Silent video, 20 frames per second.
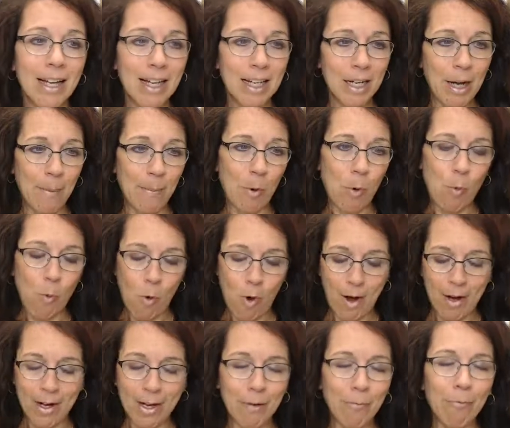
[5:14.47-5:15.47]
Number
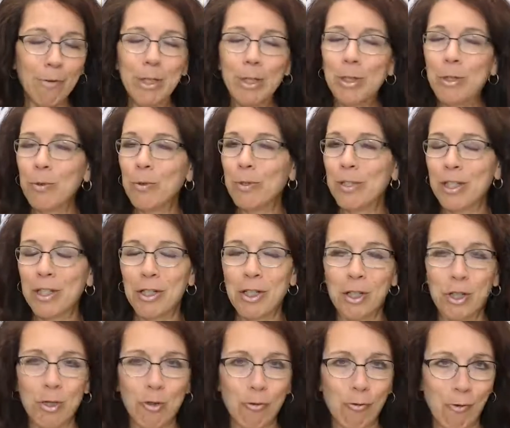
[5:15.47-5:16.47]
one, it reduces
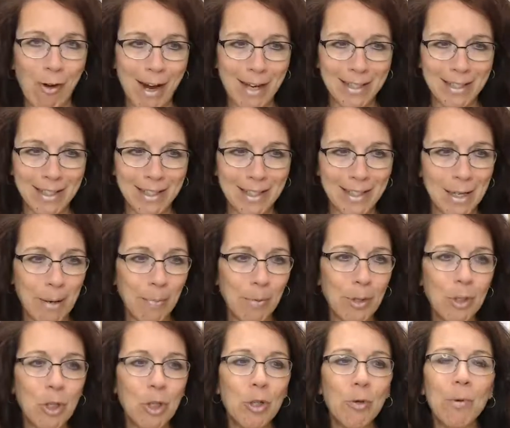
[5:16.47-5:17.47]
stress.
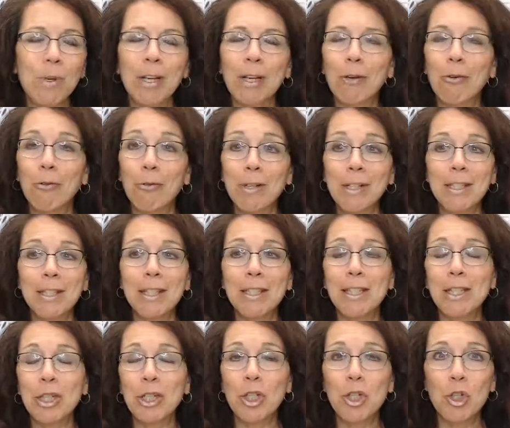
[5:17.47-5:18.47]
Number two, it
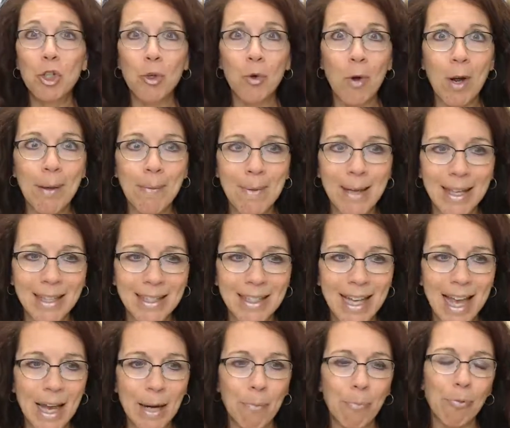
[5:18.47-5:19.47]
increases enjoyment
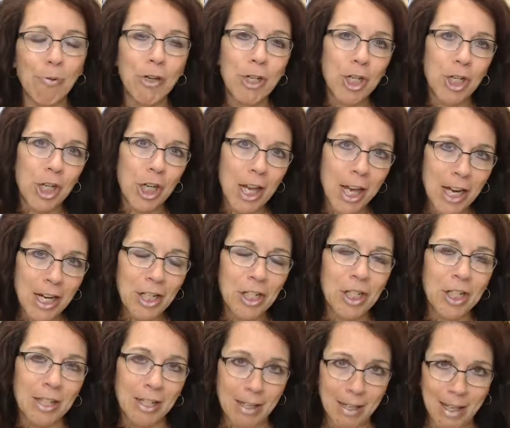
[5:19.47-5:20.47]
and
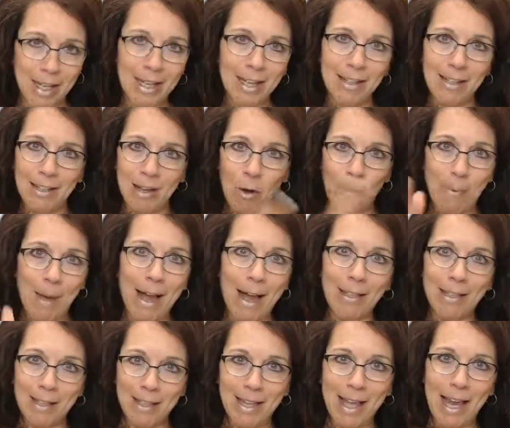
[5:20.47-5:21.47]
appreciation. Go
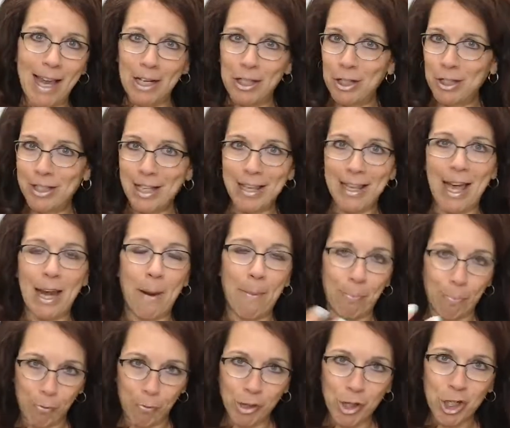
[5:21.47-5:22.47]
back to that. I just said that.
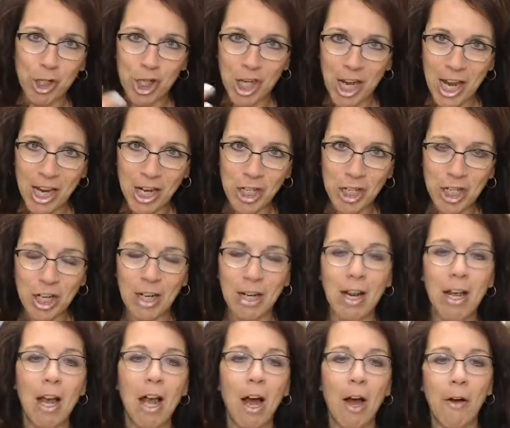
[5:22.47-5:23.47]
Appreciation
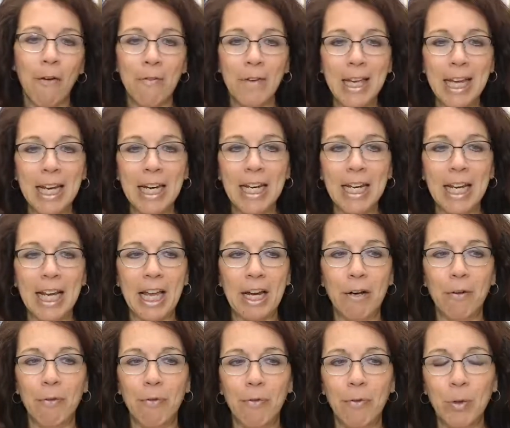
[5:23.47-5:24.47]
of eating
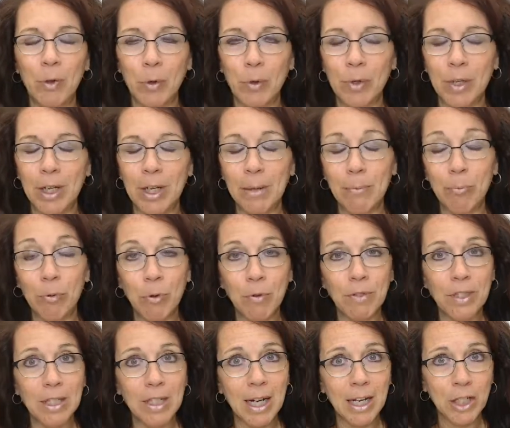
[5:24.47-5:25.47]
and of food. It
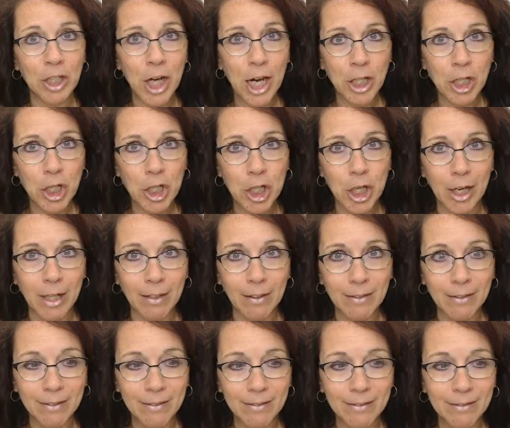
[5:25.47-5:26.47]
improves the digestion.
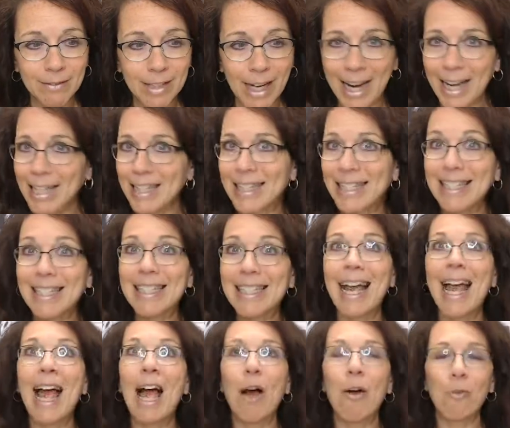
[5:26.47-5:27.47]
Hands
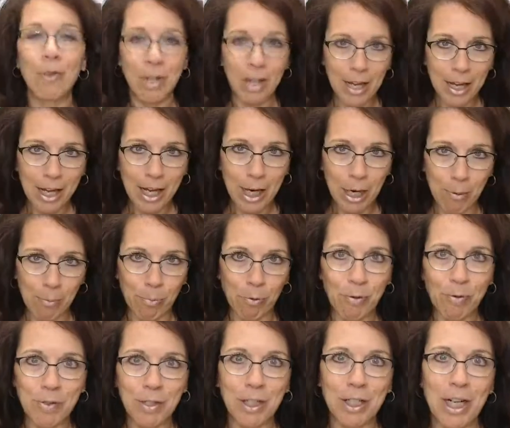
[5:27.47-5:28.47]
down, it
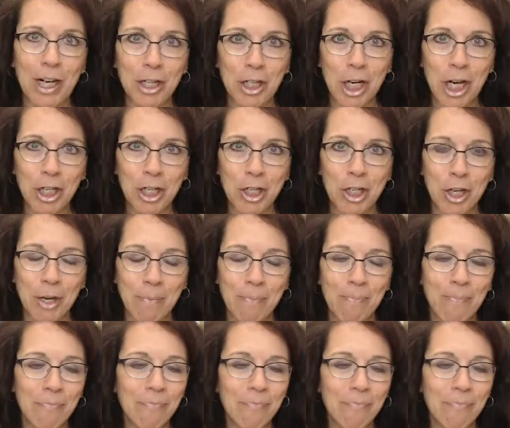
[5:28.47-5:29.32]
improves the digestion.